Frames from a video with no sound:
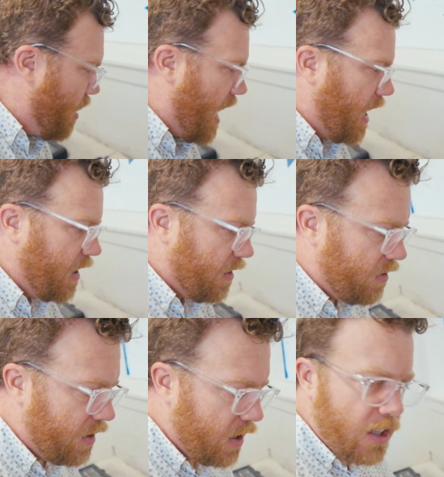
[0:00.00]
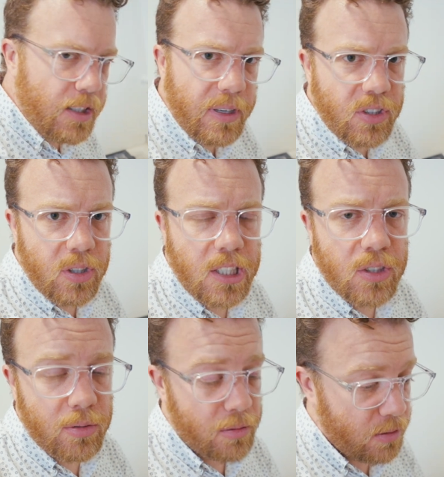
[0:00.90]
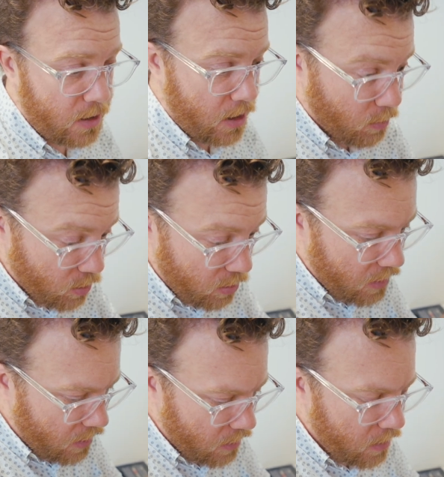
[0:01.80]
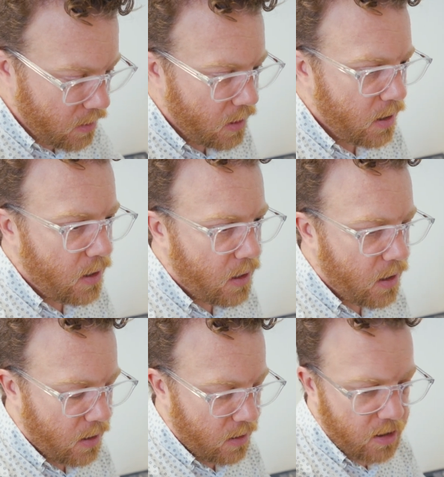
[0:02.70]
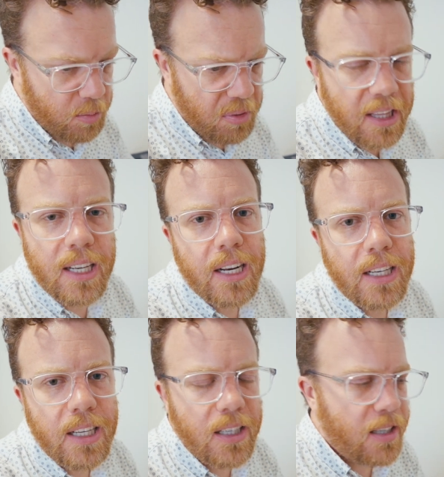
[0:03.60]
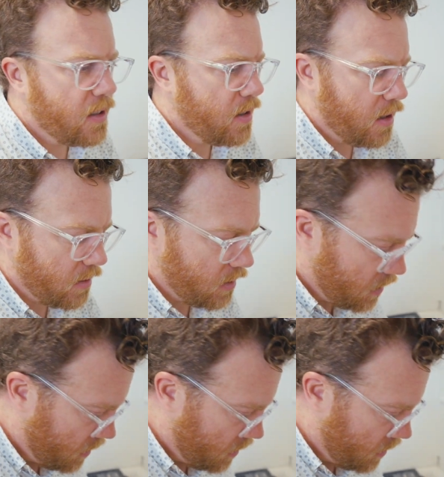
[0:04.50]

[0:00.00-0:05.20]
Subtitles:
pack of specialty screws, it comes with the bit that I need, so